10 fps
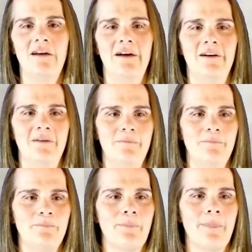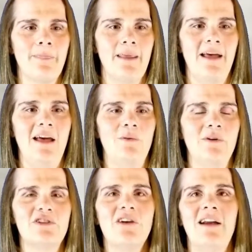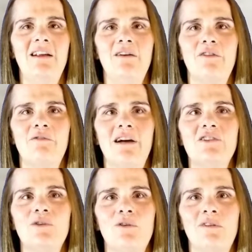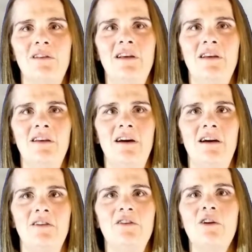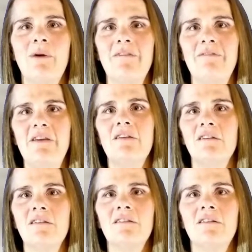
Um, and when you're trying to go threshold, uh, you can go by feel,